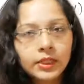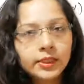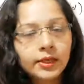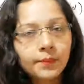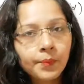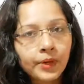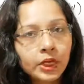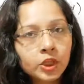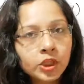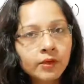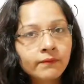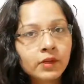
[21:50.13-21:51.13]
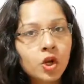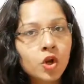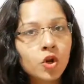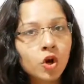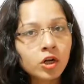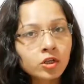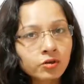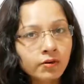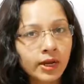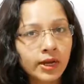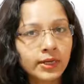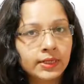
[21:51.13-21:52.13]
the temperature will not
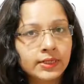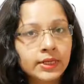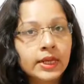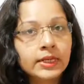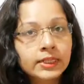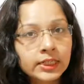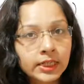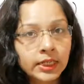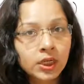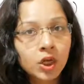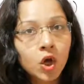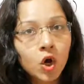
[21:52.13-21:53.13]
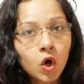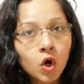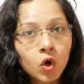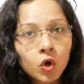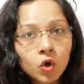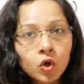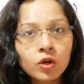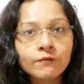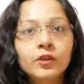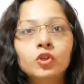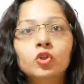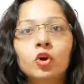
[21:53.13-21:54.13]
rise till whole
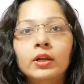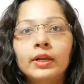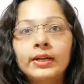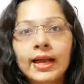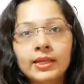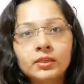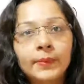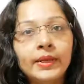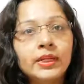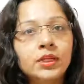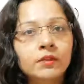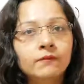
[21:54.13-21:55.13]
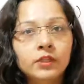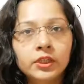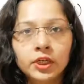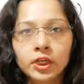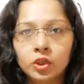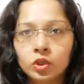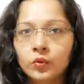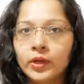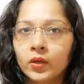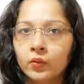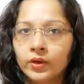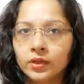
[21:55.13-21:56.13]
of the solid has been converted into
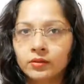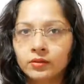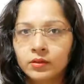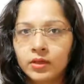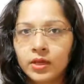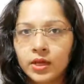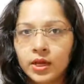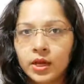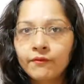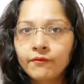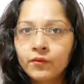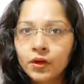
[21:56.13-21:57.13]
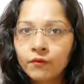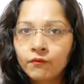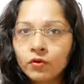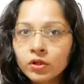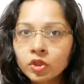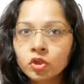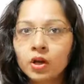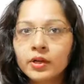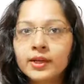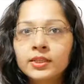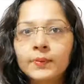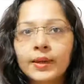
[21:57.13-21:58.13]
liquid. If full
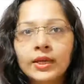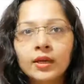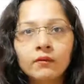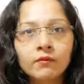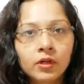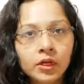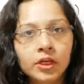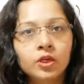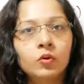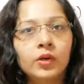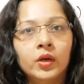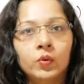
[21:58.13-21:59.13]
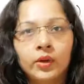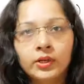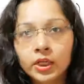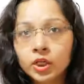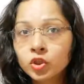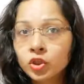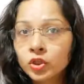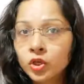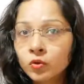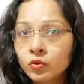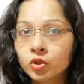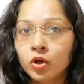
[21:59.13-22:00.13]
solid is being converted into liquid, there is
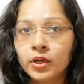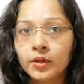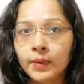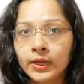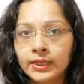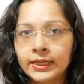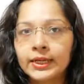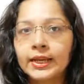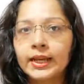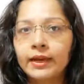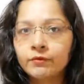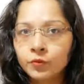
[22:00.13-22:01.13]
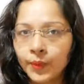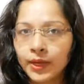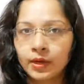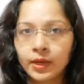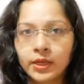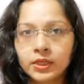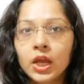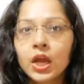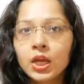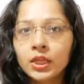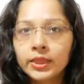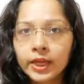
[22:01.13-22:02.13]
no solid particle left behind,
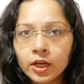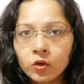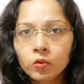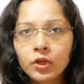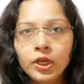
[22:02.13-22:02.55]
then